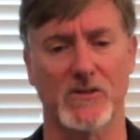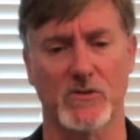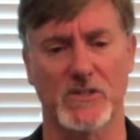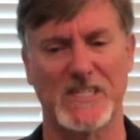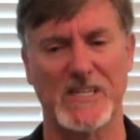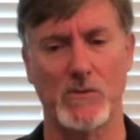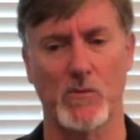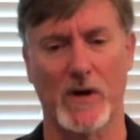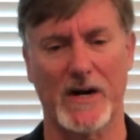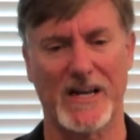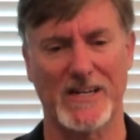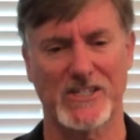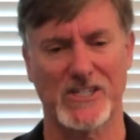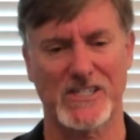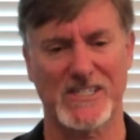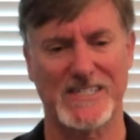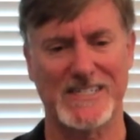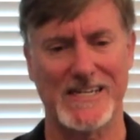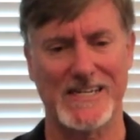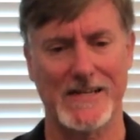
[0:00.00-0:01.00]
So see what I
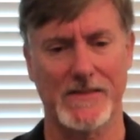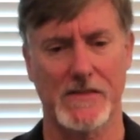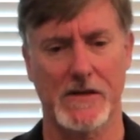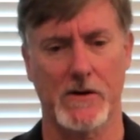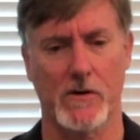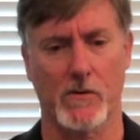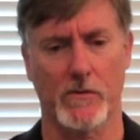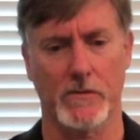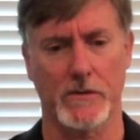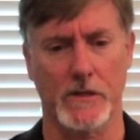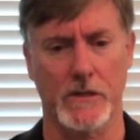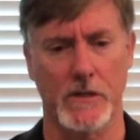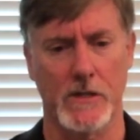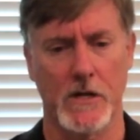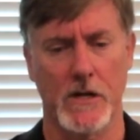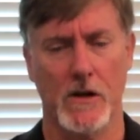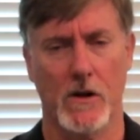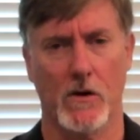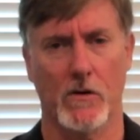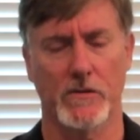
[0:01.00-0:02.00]
just did there on the
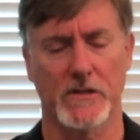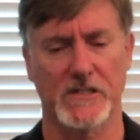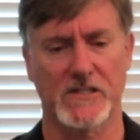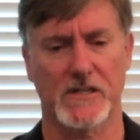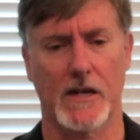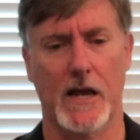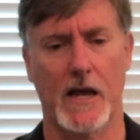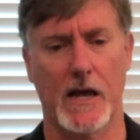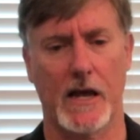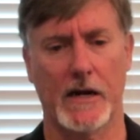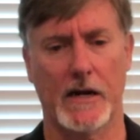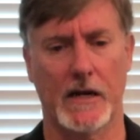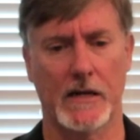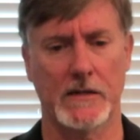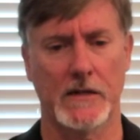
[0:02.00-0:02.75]
on the slide.